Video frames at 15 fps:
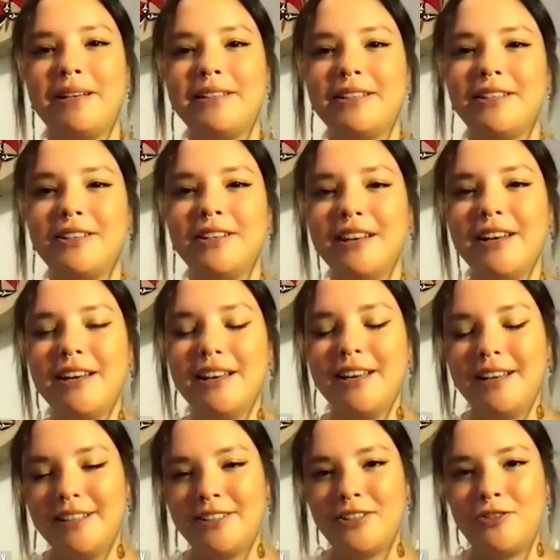
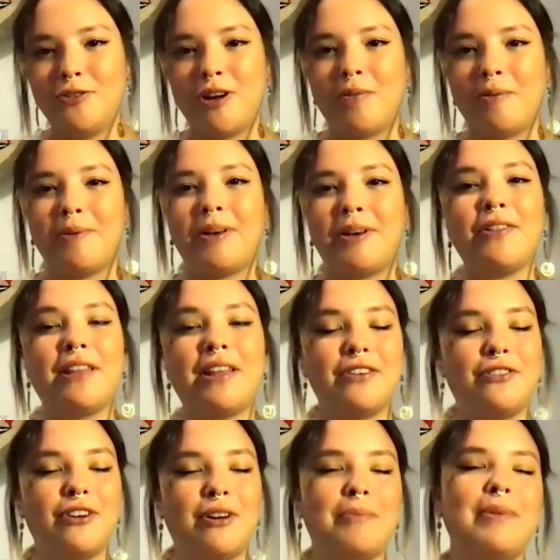It's a drum, and on that
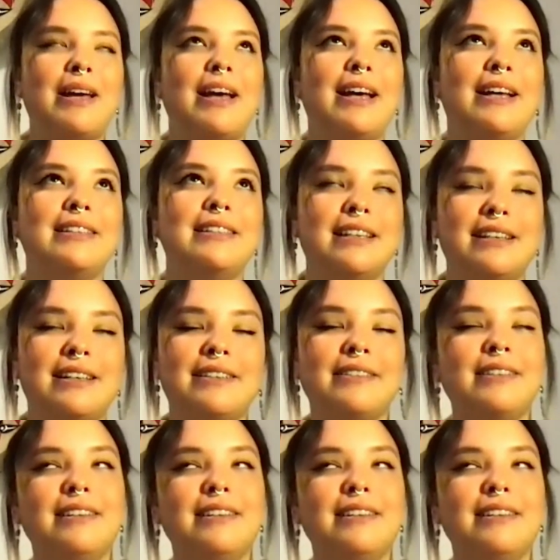drum has a